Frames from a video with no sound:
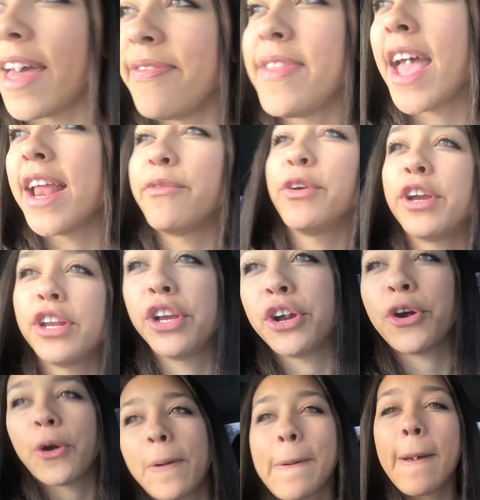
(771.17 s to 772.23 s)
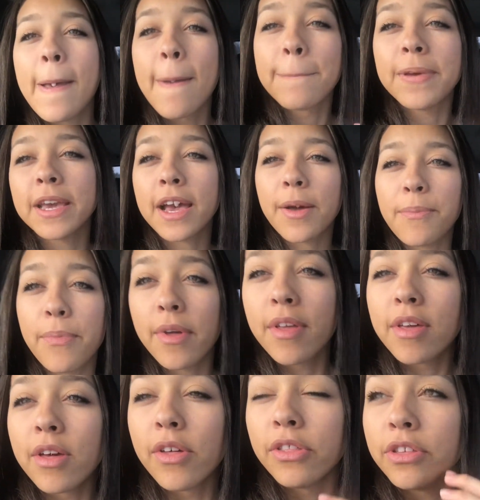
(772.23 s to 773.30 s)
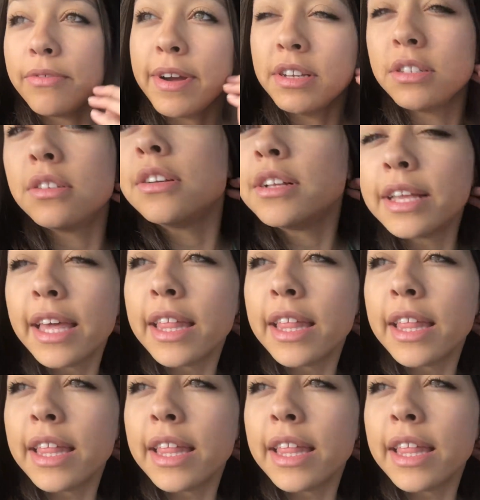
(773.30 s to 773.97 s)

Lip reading: And then we're gonna go pick up the rental,